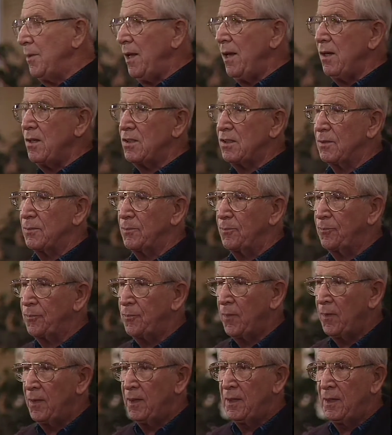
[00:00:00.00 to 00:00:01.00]
leadership,
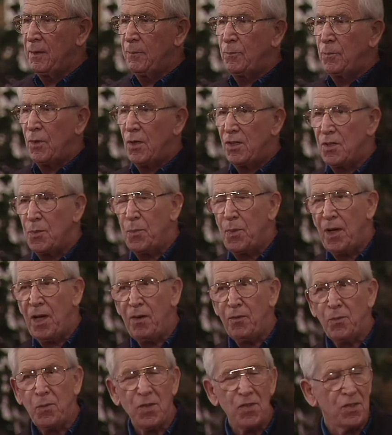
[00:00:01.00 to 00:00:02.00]
because
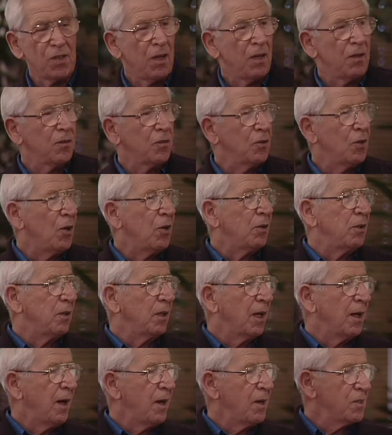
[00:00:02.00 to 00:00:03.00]
apart from the Son of God, I
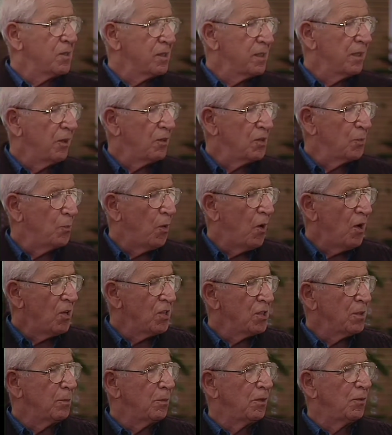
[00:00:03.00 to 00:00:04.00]
can't see how it's
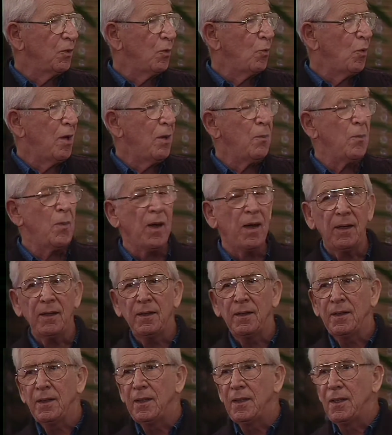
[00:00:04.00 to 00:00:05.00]
possible for one man